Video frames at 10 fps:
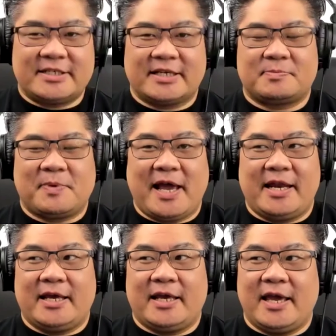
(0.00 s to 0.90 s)

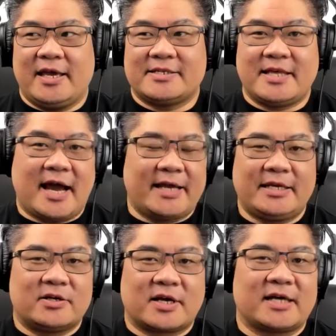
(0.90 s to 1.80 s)
explaining is the
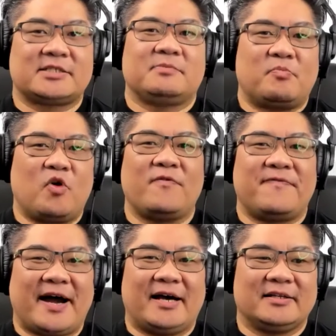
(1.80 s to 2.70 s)
ideal customer
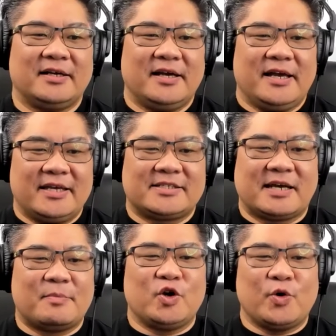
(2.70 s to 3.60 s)
profile is
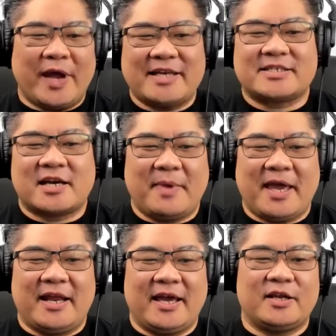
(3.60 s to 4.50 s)
someone who is
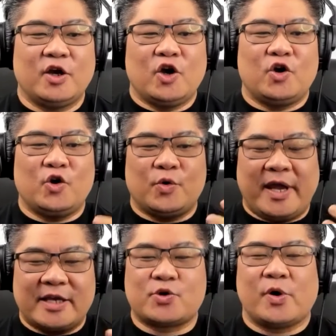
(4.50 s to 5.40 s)
committed, who
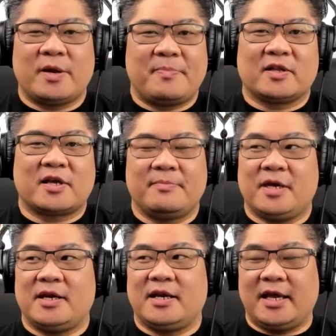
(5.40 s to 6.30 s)
is going to build
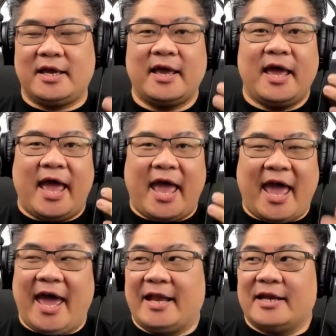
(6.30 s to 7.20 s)
community,
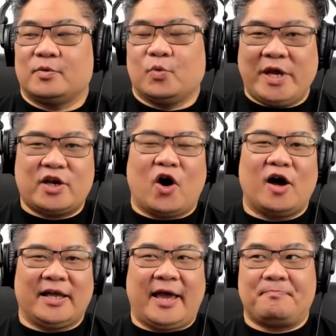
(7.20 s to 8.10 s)
and we
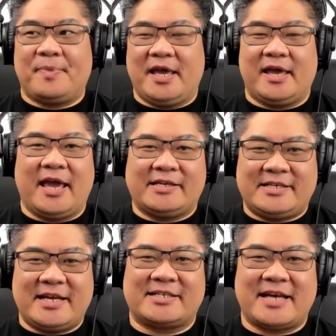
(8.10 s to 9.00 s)
call it being a
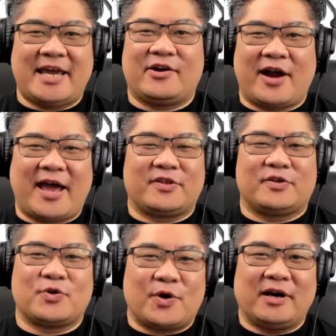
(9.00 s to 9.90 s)
dictator at the
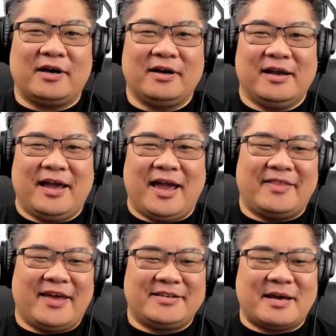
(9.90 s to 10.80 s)
door and
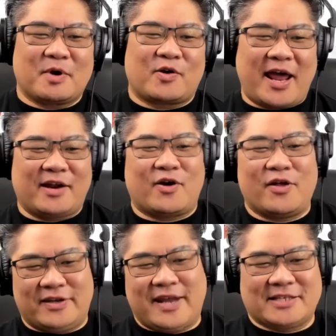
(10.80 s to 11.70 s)
then democratic on
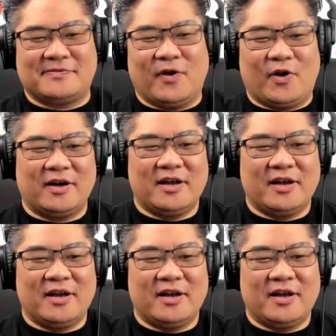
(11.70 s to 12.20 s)
the dance floor